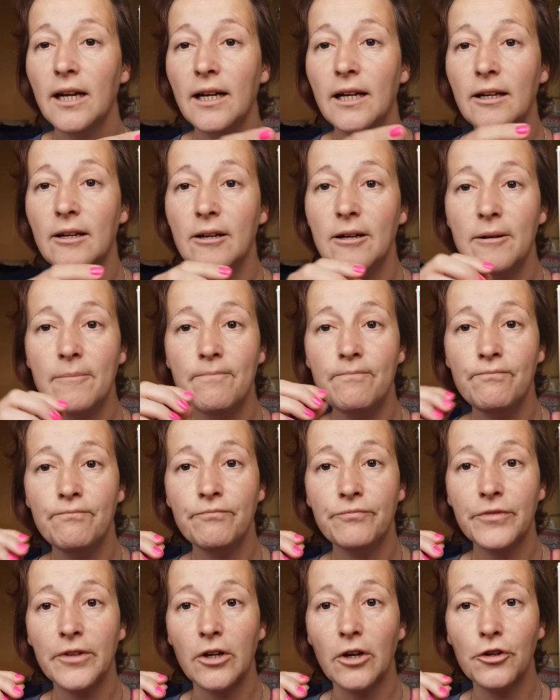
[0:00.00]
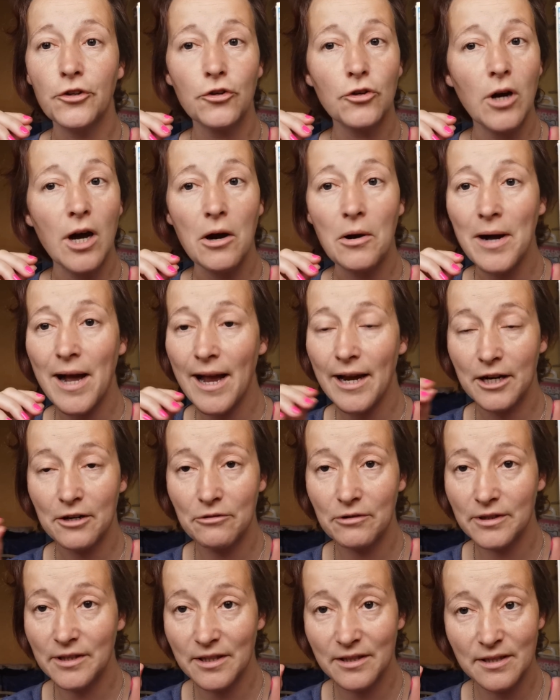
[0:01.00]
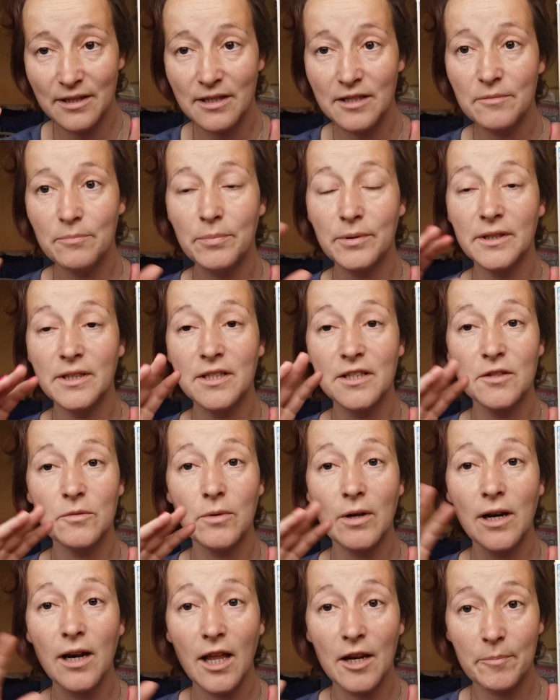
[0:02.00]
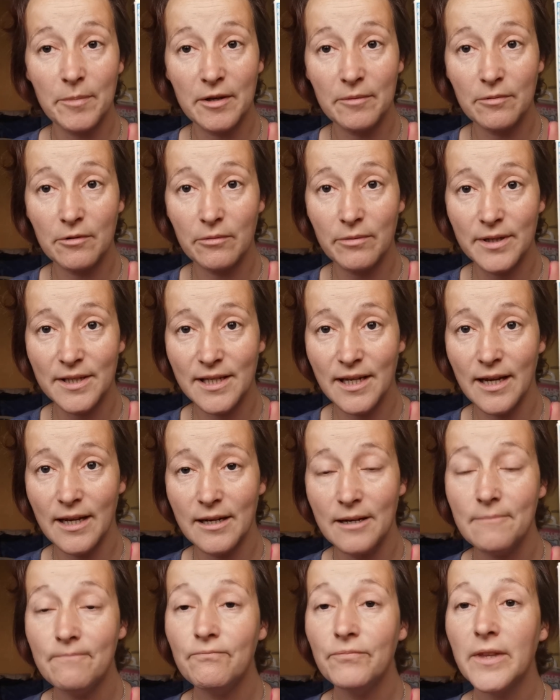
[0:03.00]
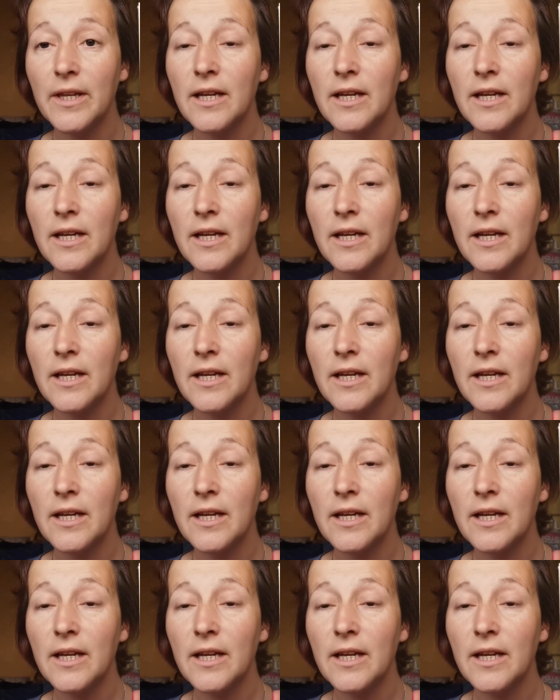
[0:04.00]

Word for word: Um I don't know how accurate this is, but this is what a lot of people were saying.